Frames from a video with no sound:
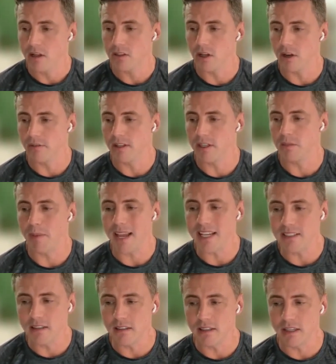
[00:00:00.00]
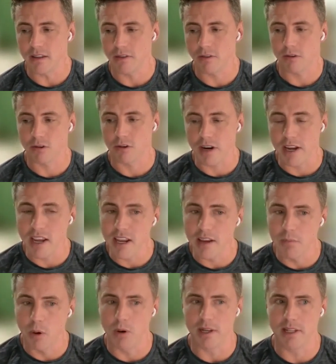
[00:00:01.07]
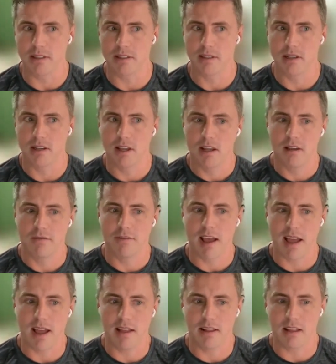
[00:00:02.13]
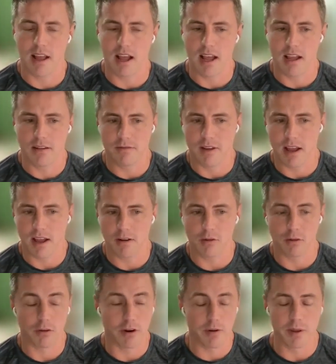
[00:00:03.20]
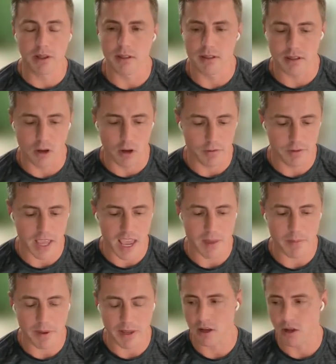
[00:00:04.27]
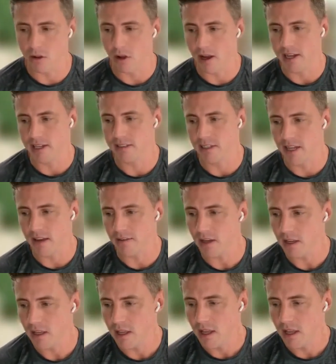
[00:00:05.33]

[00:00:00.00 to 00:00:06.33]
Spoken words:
So there's basically 3 points that three pillars of keeping a client together.